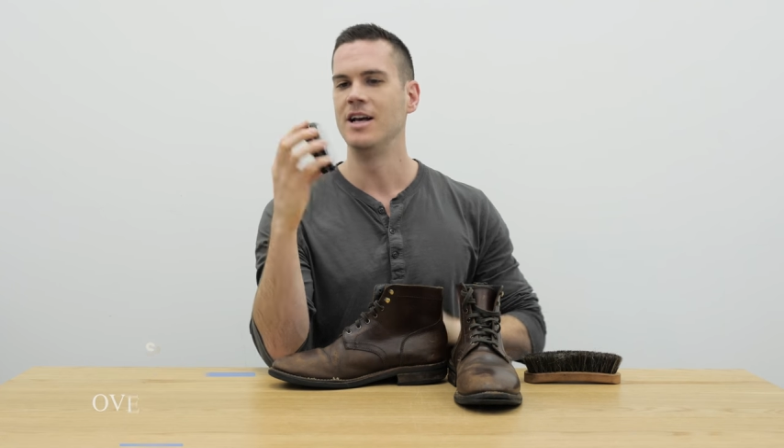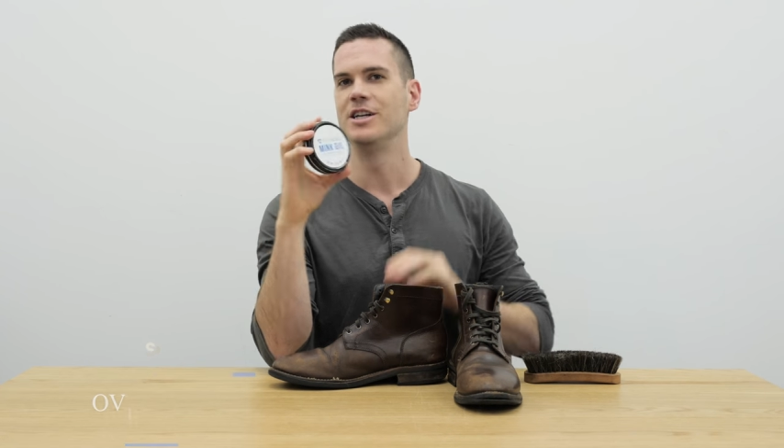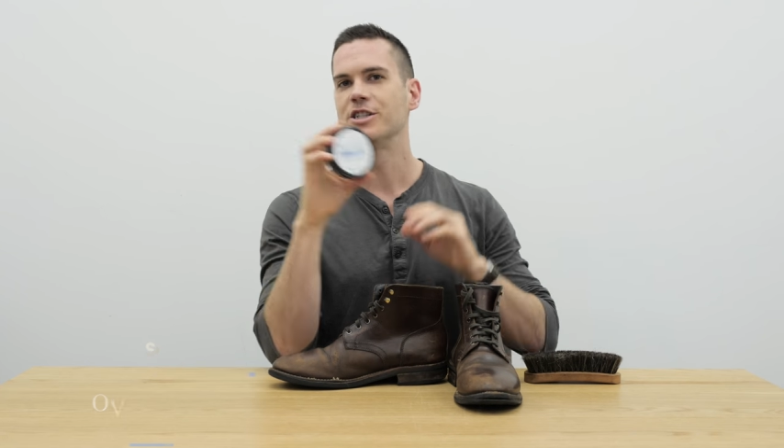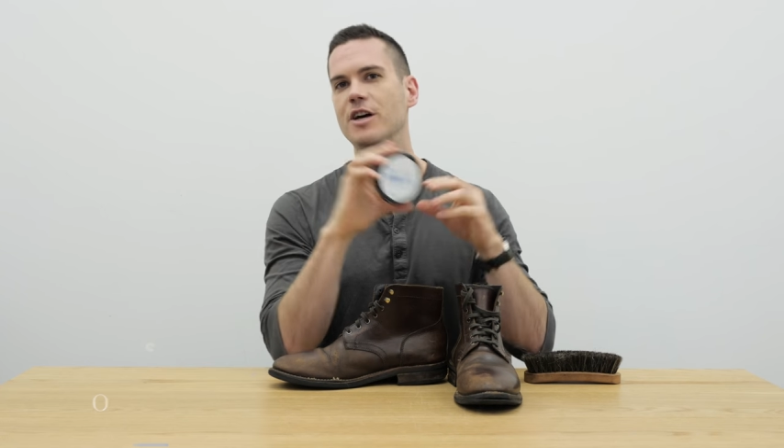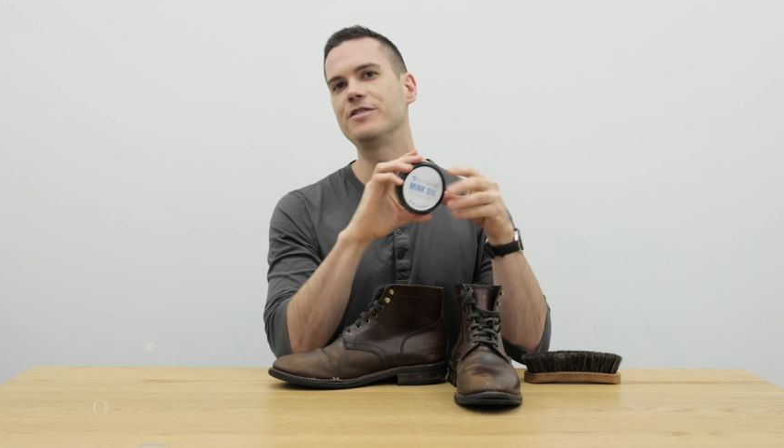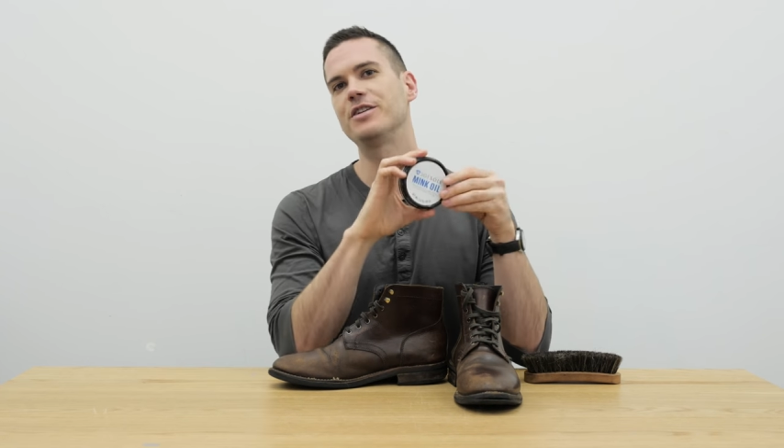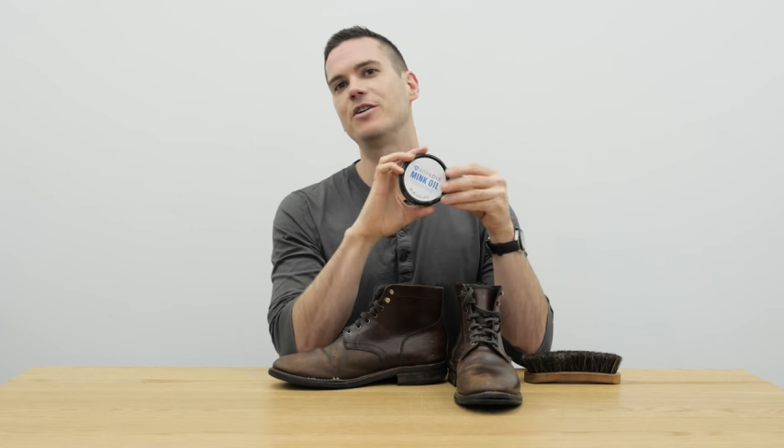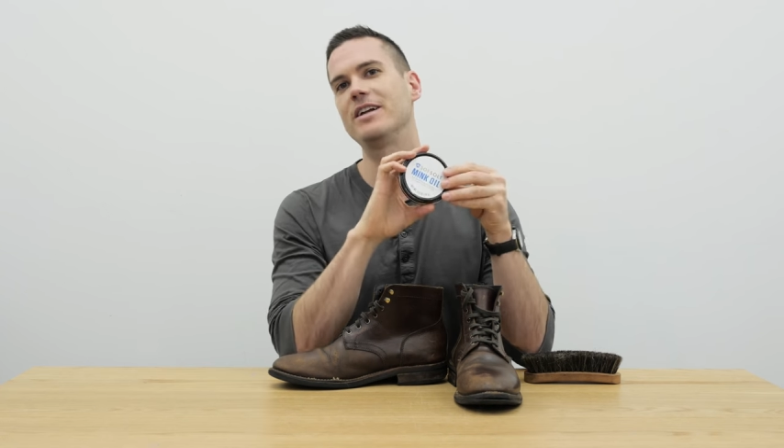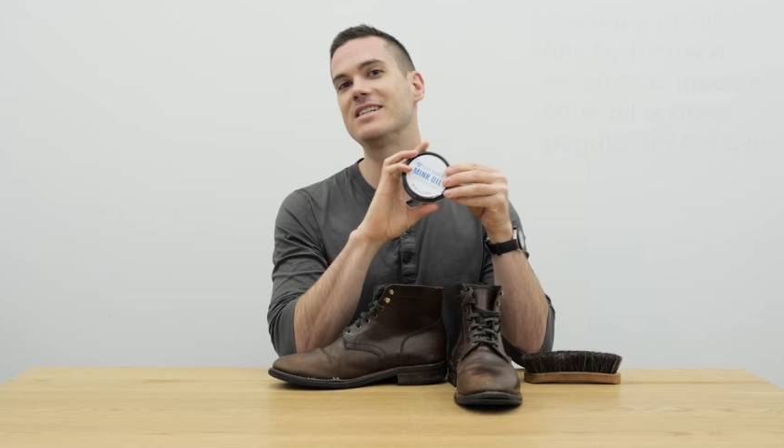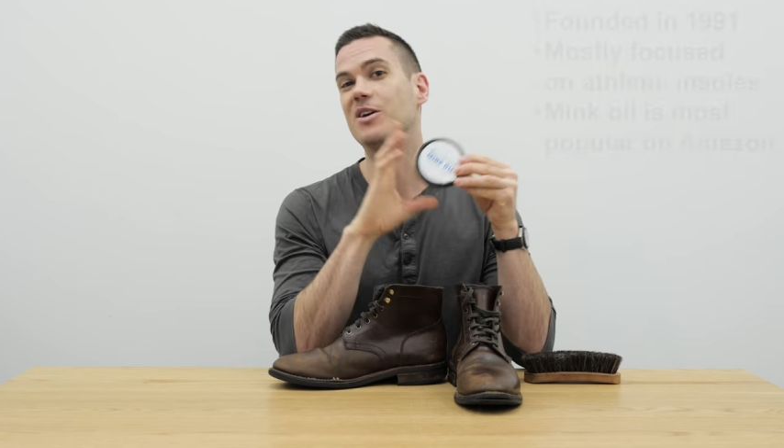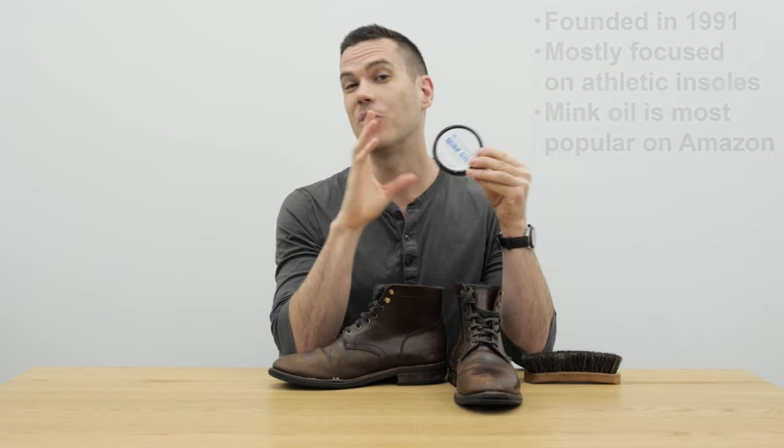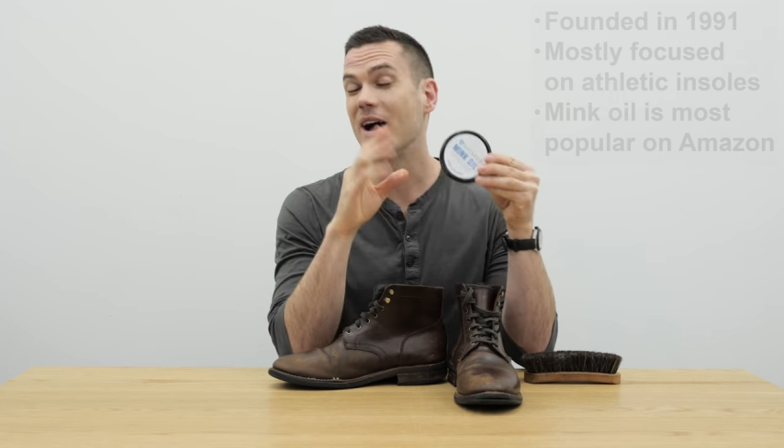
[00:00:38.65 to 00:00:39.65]
Sof Sole
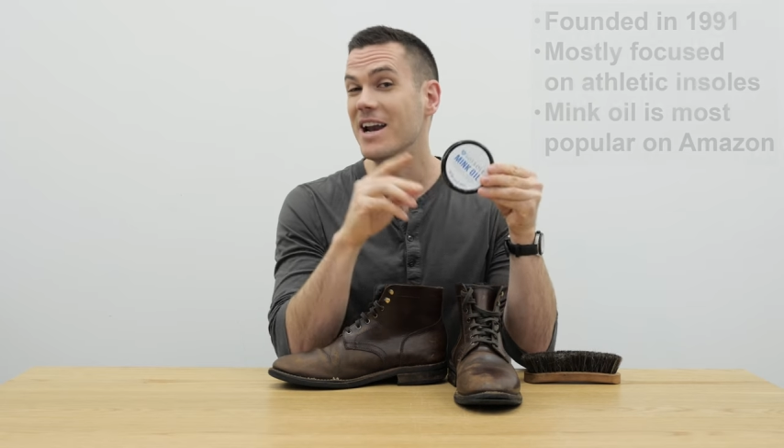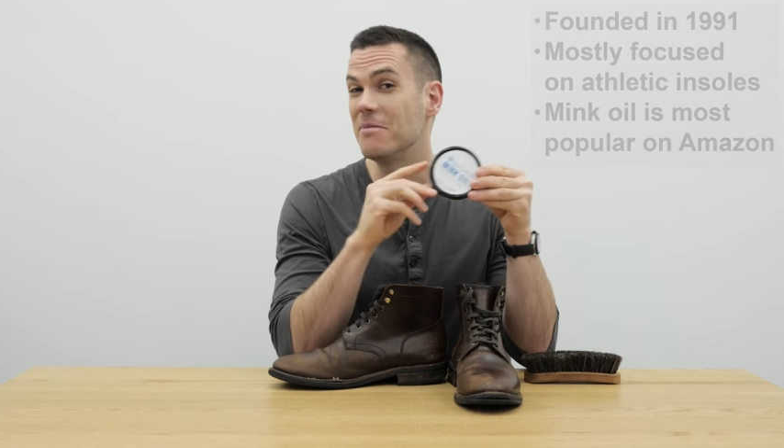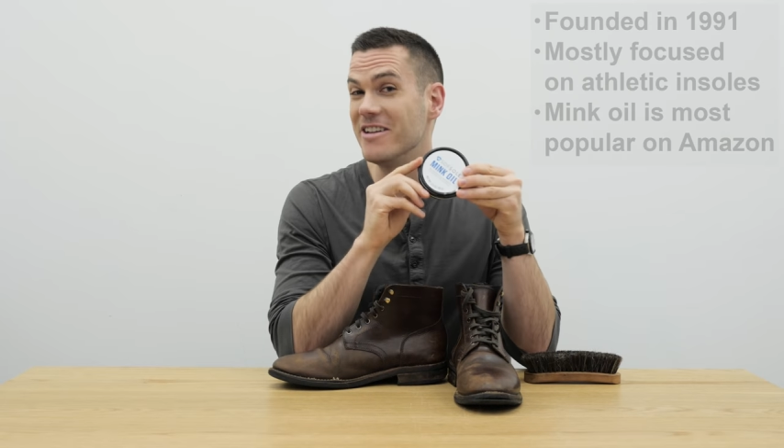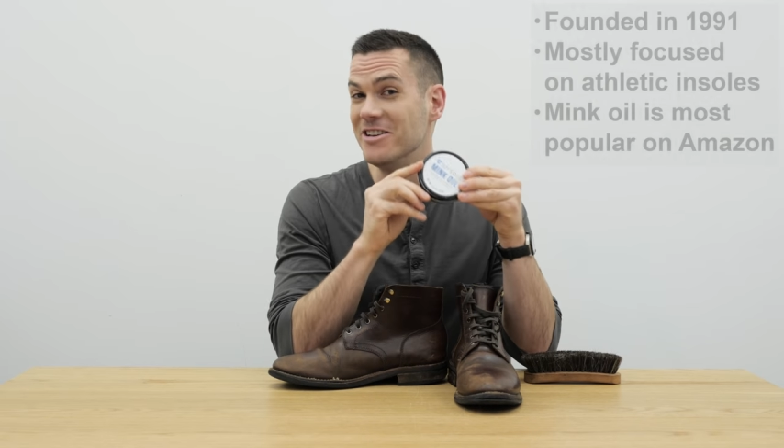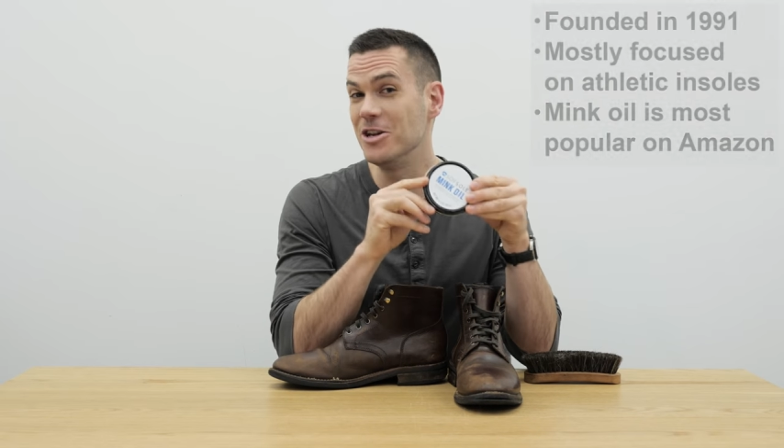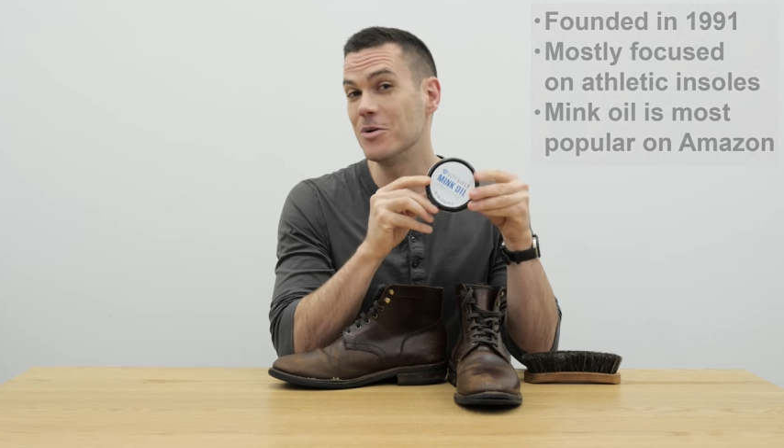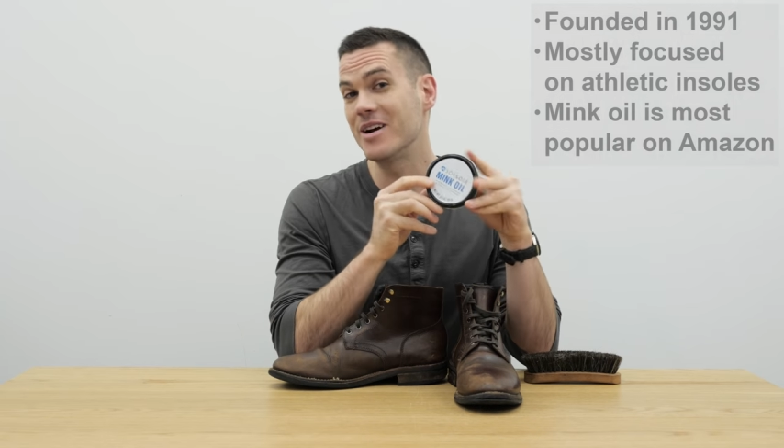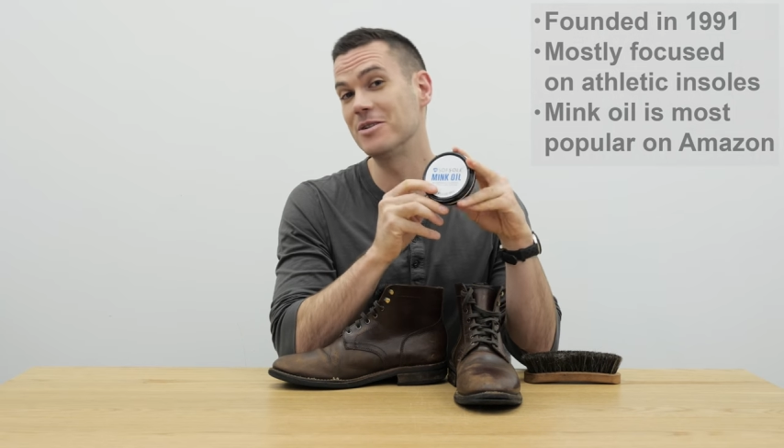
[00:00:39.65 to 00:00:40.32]
is quite a bit newer.